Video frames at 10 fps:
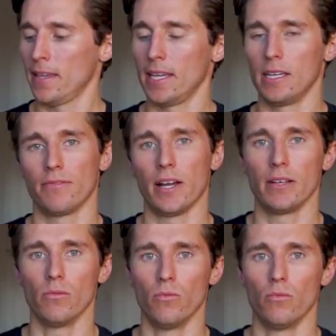And if
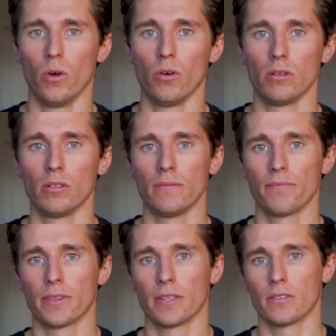I roll
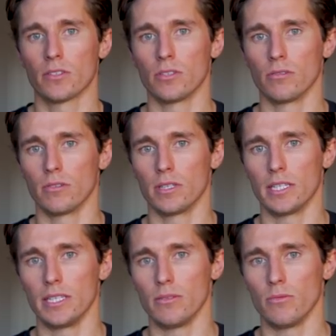to
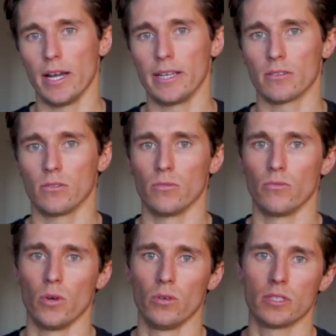the right or
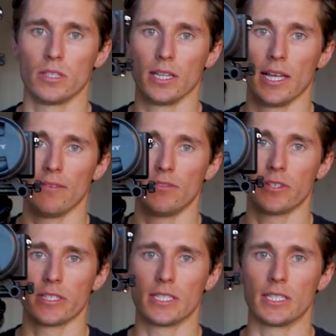roll to the left,
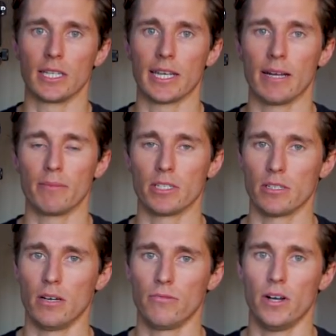you can see that the camera does
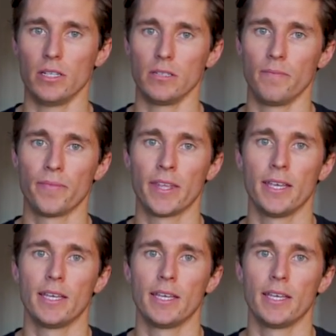not follow